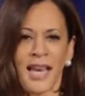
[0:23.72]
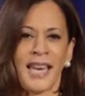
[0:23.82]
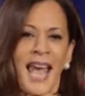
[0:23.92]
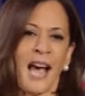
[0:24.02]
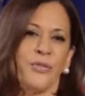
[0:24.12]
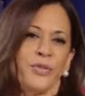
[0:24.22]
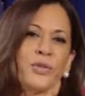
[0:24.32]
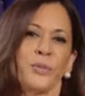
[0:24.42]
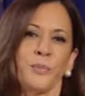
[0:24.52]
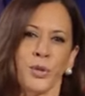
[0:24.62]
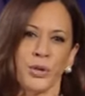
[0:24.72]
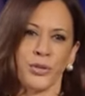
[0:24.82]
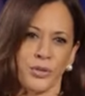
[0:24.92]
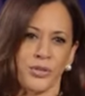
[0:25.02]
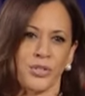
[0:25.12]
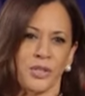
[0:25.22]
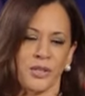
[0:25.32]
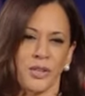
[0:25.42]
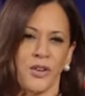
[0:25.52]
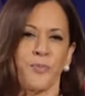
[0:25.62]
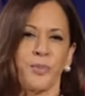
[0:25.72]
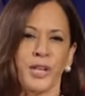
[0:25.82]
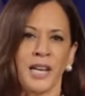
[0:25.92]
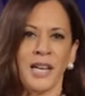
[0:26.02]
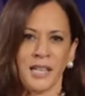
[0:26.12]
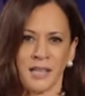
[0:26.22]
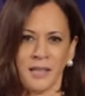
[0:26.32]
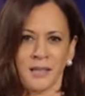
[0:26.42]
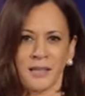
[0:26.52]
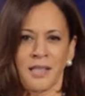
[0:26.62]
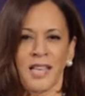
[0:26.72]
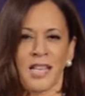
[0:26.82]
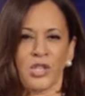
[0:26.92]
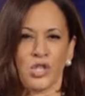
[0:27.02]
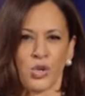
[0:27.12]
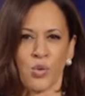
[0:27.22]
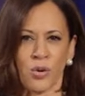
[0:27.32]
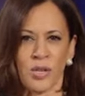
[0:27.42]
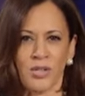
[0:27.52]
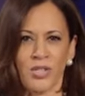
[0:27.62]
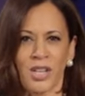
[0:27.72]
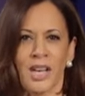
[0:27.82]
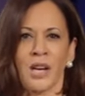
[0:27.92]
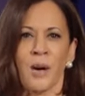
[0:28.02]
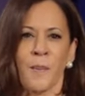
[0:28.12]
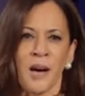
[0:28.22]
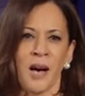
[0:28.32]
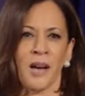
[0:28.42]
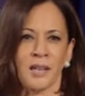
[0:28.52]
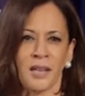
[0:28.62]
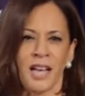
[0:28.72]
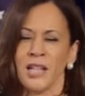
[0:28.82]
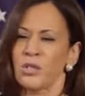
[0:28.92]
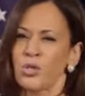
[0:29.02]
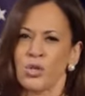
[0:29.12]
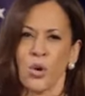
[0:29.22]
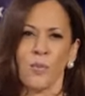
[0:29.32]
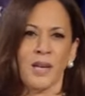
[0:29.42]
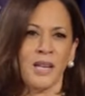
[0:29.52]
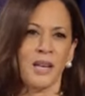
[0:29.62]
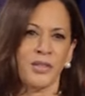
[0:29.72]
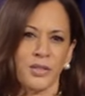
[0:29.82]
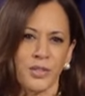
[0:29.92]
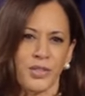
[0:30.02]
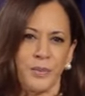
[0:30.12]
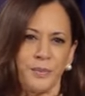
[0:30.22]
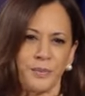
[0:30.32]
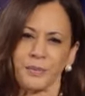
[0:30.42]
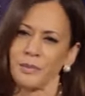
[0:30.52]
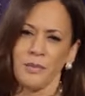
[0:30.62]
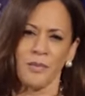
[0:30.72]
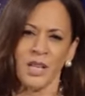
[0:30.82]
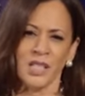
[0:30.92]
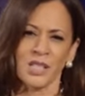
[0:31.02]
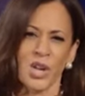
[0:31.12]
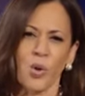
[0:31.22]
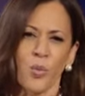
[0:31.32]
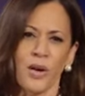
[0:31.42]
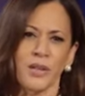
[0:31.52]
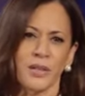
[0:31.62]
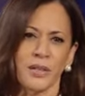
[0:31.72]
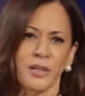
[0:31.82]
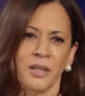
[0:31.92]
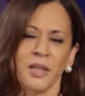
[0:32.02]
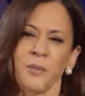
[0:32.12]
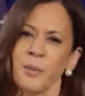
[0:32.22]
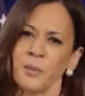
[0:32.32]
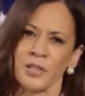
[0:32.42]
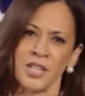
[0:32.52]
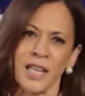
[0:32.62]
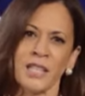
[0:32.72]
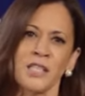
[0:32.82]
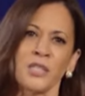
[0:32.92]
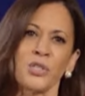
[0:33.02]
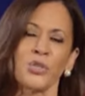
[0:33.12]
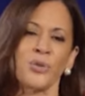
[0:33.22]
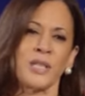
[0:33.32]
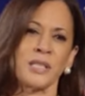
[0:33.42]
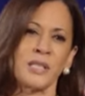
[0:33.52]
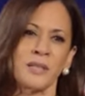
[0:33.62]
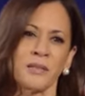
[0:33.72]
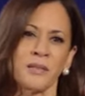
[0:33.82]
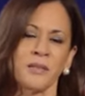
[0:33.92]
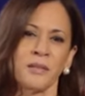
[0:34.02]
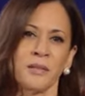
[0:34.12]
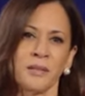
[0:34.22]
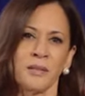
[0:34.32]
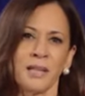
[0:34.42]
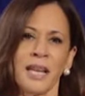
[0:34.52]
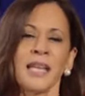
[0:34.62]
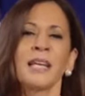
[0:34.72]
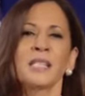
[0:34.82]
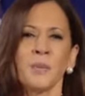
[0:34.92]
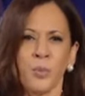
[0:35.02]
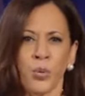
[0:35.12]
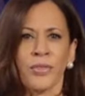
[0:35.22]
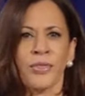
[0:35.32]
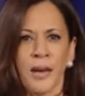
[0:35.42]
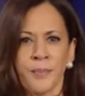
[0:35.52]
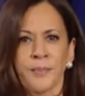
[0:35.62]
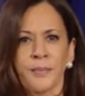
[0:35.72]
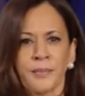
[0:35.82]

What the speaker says: And after the murders of Brianna and George and Ahmaud and so many others, it's no wonder people are taken to the streets. And I support them.